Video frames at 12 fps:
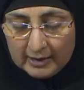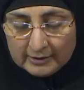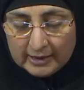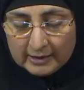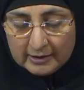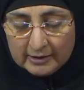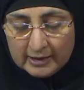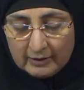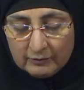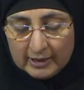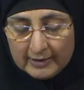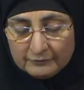Therein they
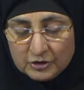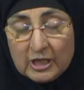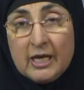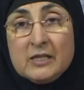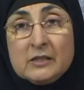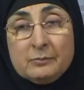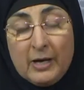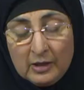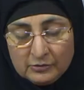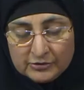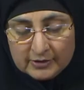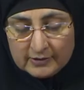will have chaste
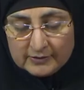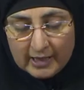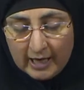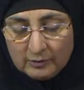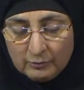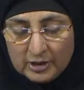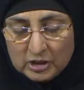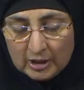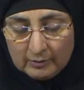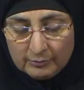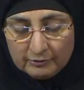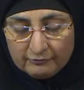spouses, and we
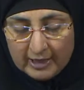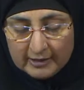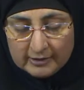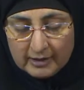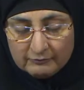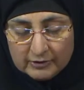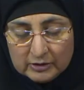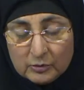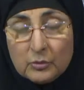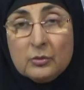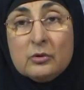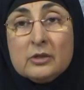shall provide them with
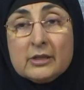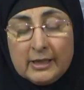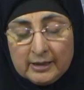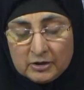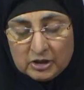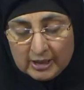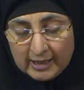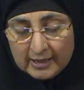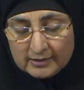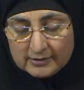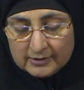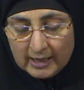cool, thick
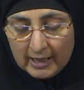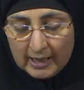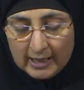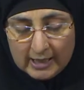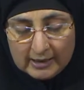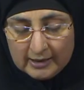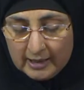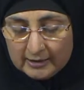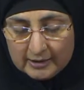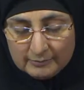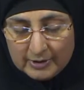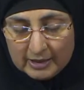shades. Allah
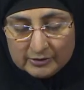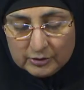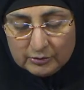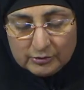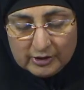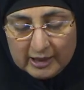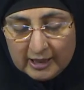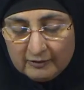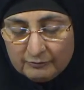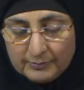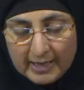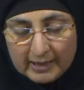commands you to
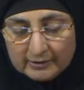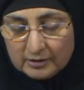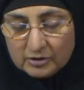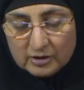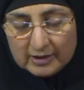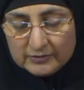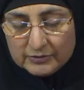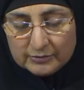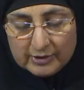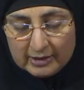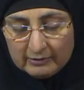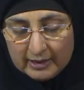give back the trust to
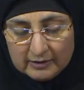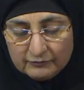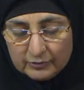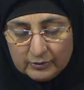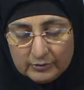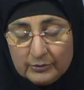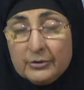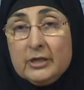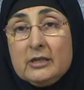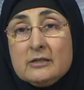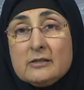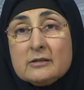their rightful
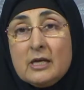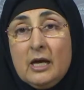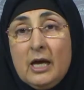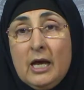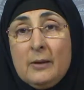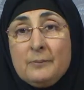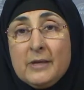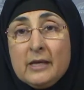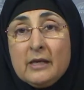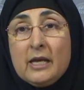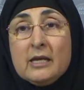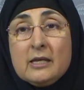owners.
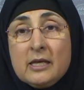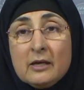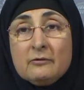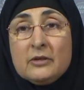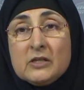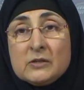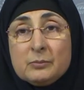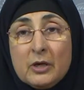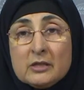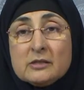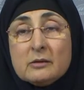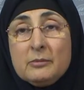Meaning give
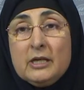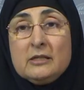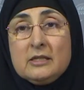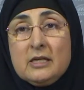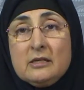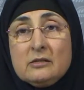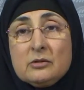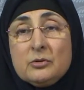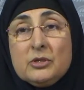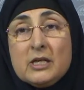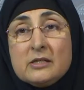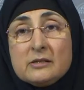responsibilities
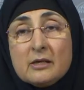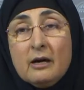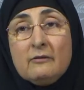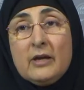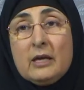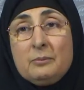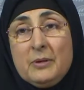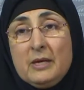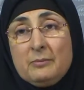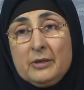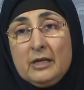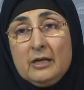to deserving
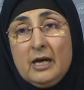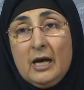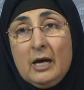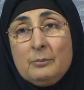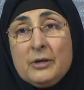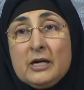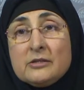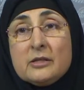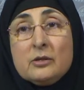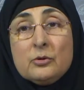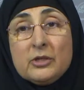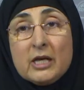people.
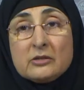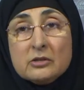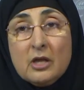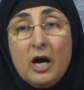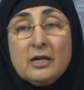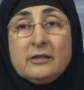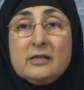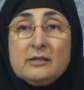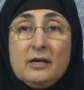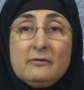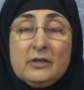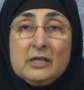Person who does not
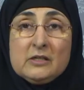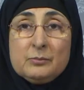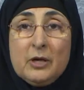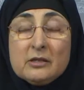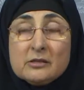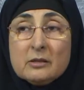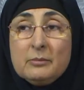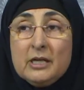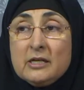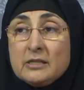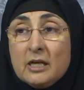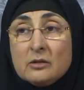deserve a
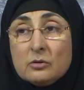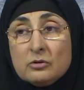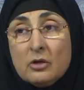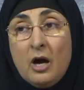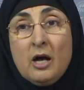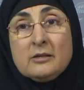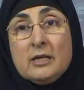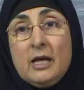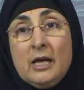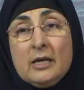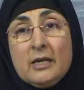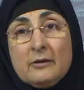responsibility, do not
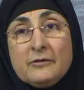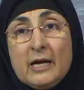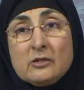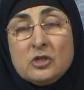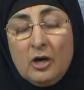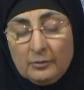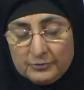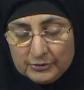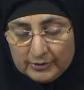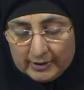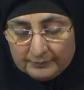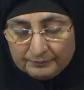give that job
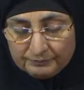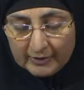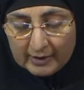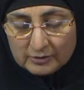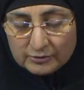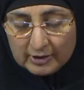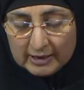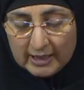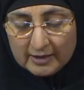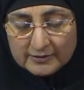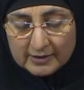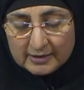to him. So
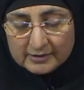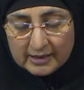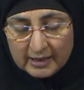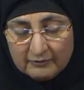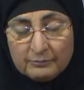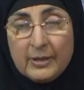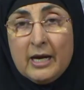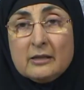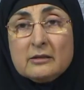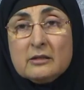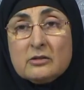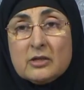Allah says, give
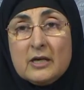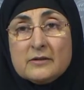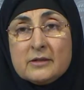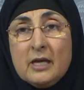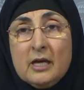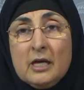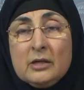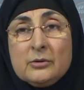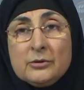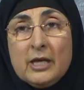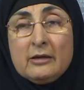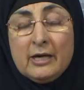back the trust
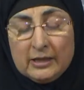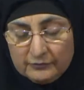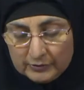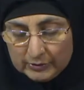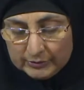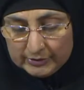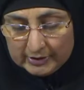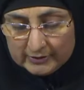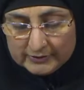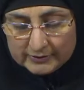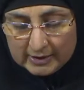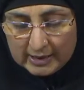to their rightful
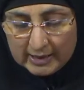owners.